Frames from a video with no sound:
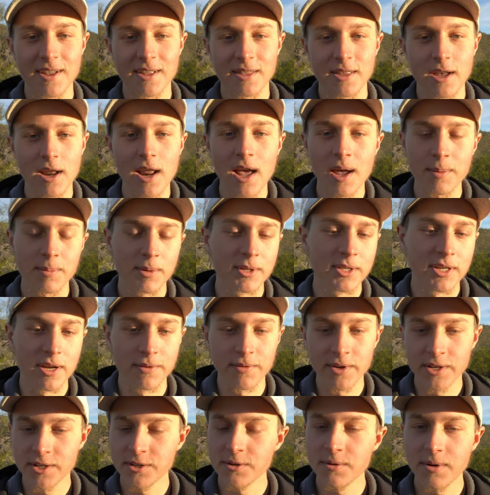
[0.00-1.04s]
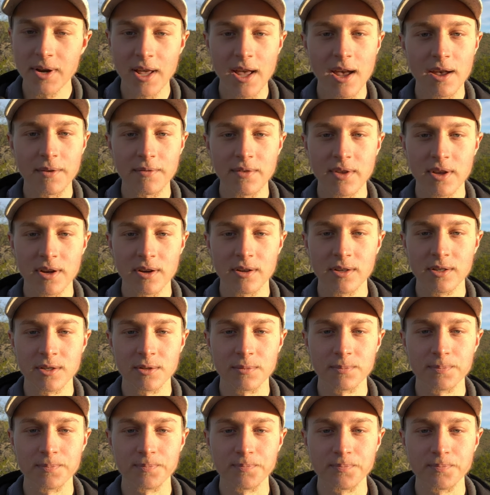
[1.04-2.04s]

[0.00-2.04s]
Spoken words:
that happens every 2.5 years?